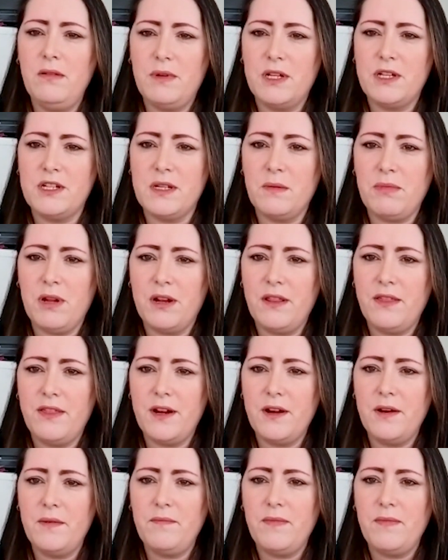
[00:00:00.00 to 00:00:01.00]
which is a blood
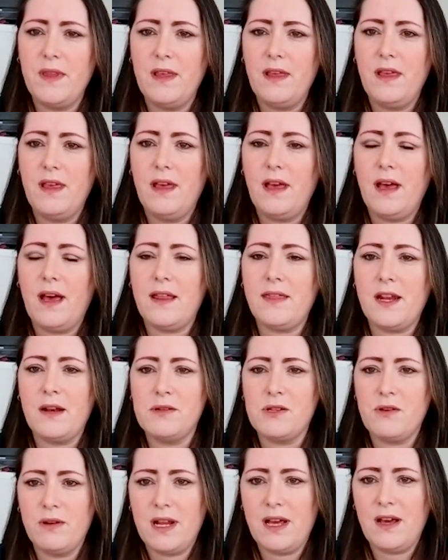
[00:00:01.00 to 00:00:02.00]
thinner, and that I
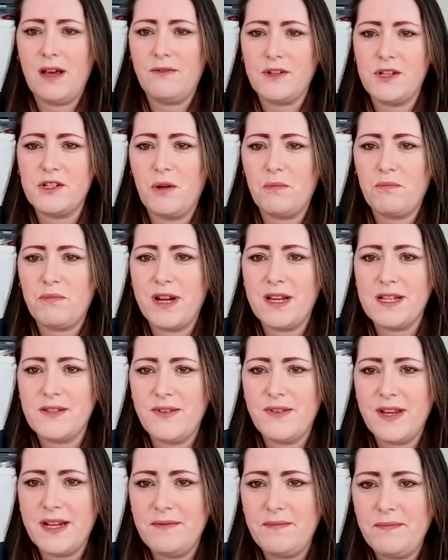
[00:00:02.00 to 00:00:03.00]
was going to have to stop
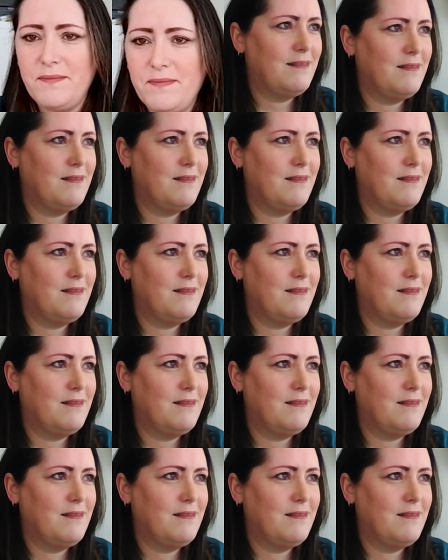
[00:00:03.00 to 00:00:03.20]
breastfeeding.